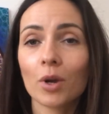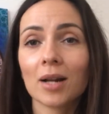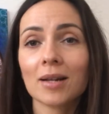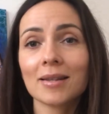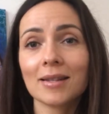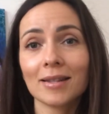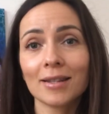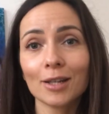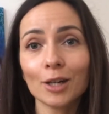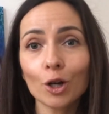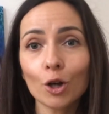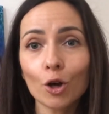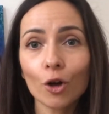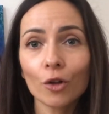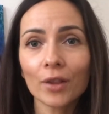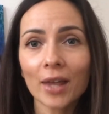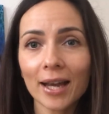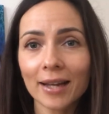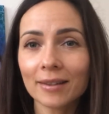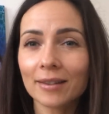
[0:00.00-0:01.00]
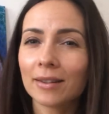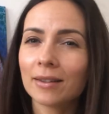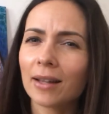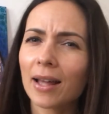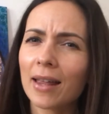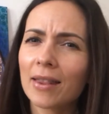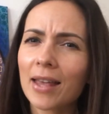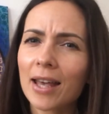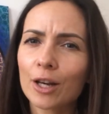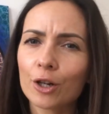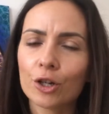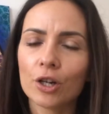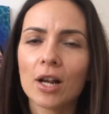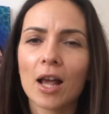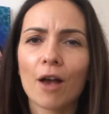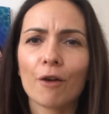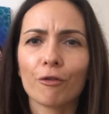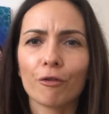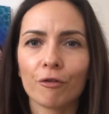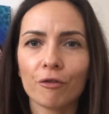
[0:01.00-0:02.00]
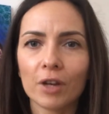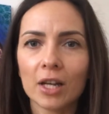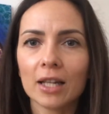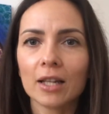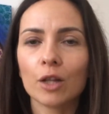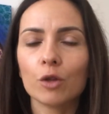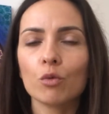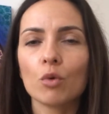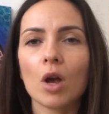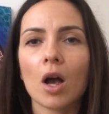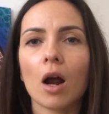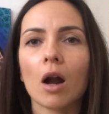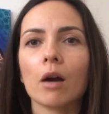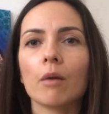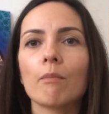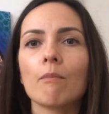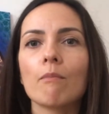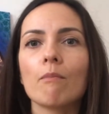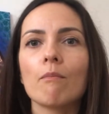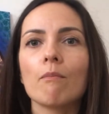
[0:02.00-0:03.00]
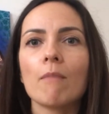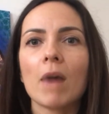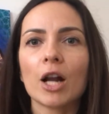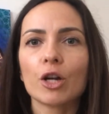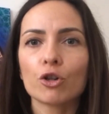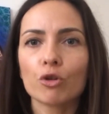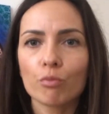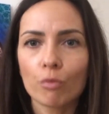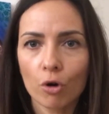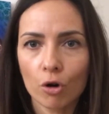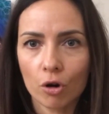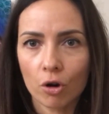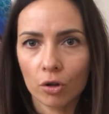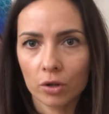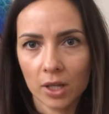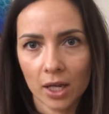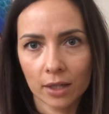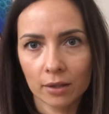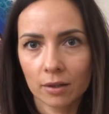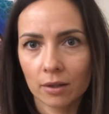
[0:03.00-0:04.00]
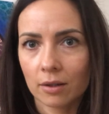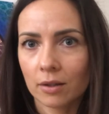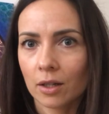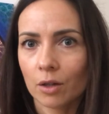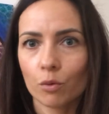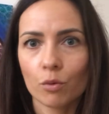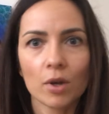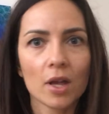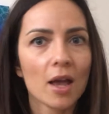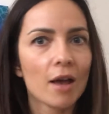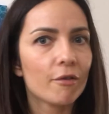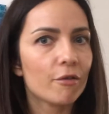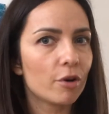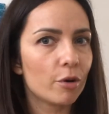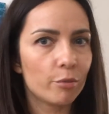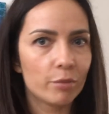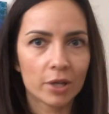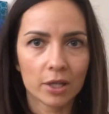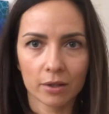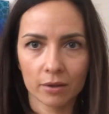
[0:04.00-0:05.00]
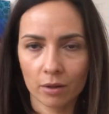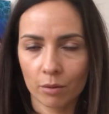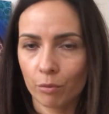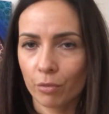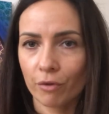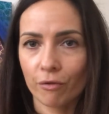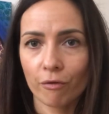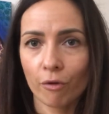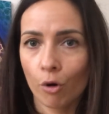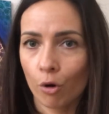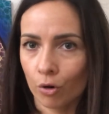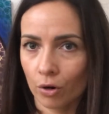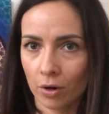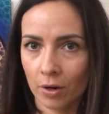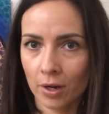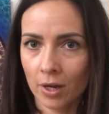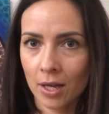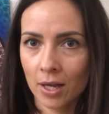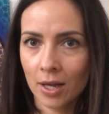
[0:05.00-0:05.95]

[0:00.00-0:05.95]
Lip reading: We are still connected, and actually I feel that we are much more connected than we ever been before.